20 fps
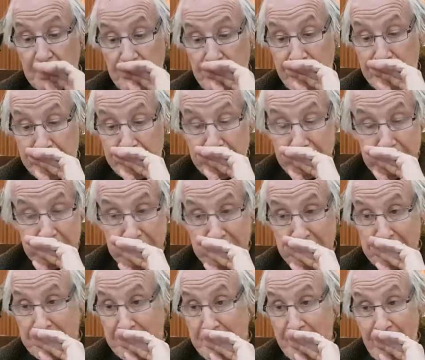And
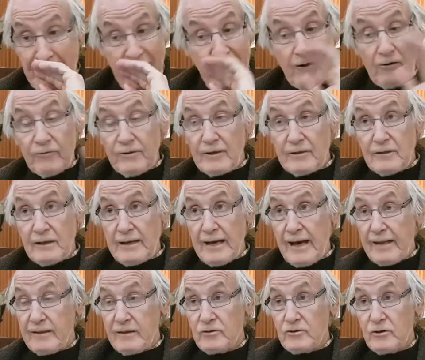I don't think the
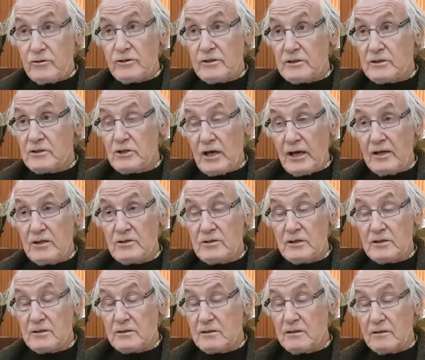Catholic Church has changed
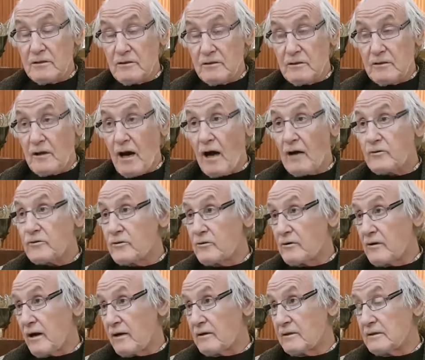its
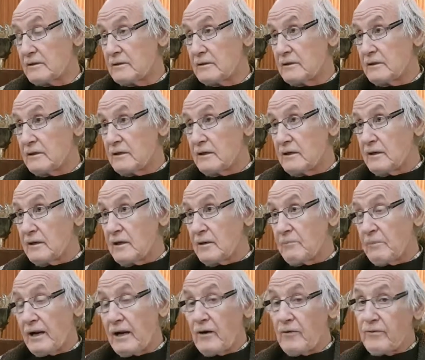doctrine on it,
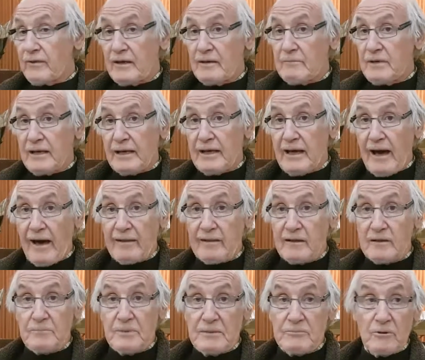but I don't think many
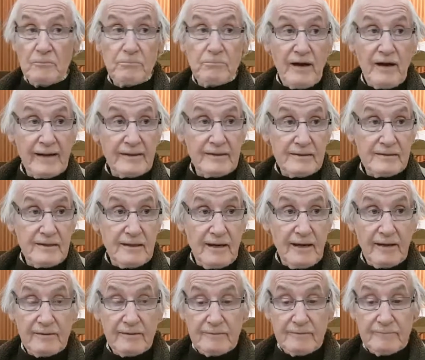Catholic people practice that.